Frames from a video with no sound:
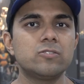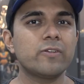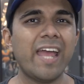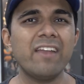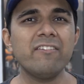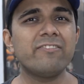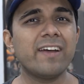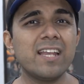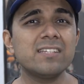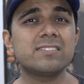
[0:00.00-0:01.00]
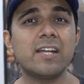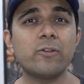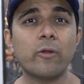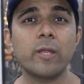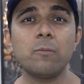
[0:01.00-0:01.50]
So can we finally start
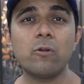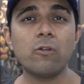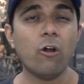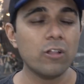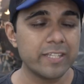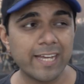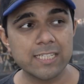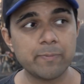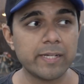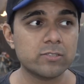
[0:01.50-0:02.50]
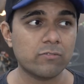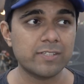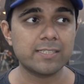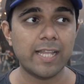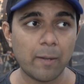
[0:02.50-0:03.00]
talking about all the aspects of
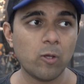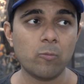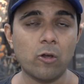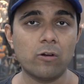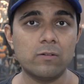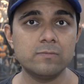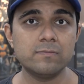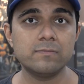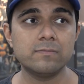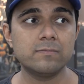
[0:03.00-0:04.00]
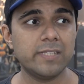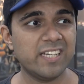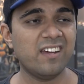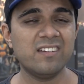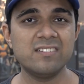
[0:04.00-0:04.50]
this laptop now?
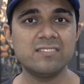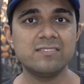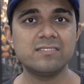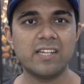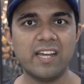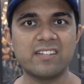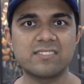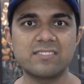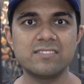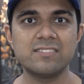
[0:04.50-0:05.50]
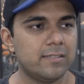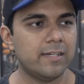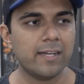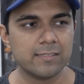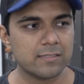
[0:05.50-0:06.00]
Yeah, thanks.
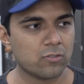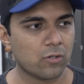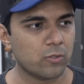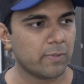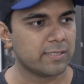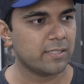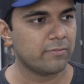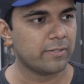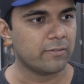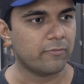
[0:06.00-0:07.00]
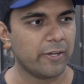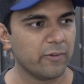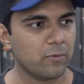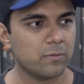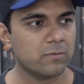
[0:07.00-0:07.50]
Did I just talk to myself in a video?